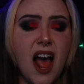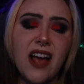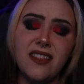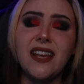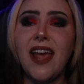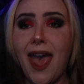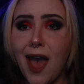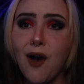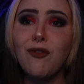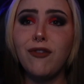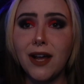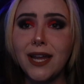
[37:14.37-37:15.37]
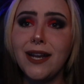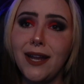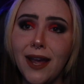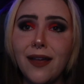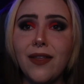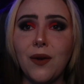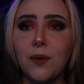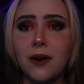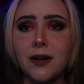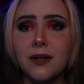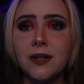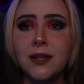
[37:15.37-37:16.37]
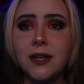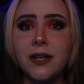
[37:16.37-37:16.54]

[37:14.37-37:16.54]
I think hell fucking yeah they were.